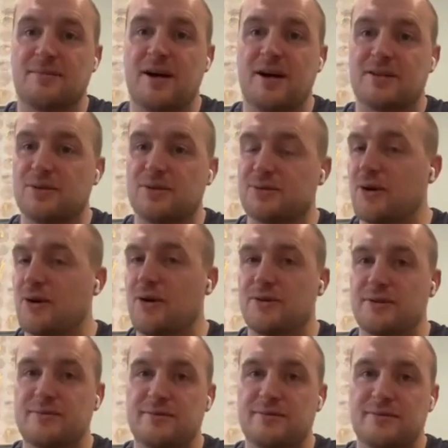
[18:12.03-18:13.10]
Michael
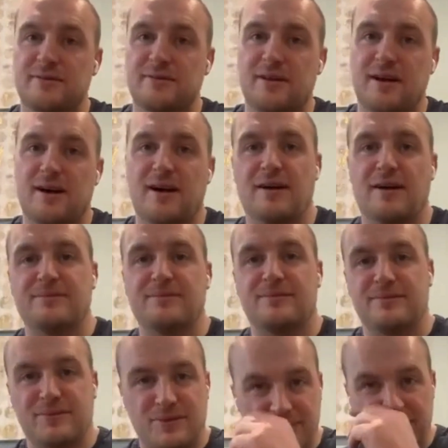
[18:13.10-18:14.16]
Jordan,
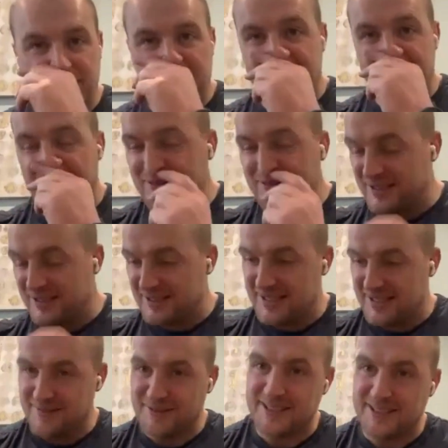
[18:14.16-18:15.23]
one of the best athletes
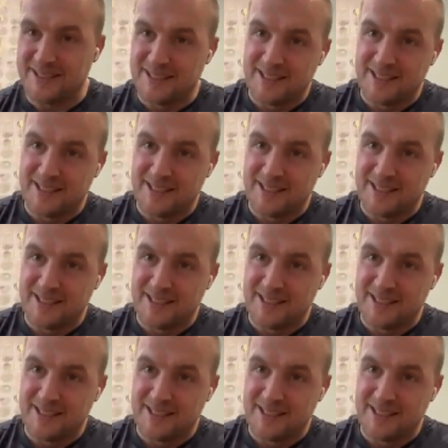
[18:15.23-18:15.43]
ever.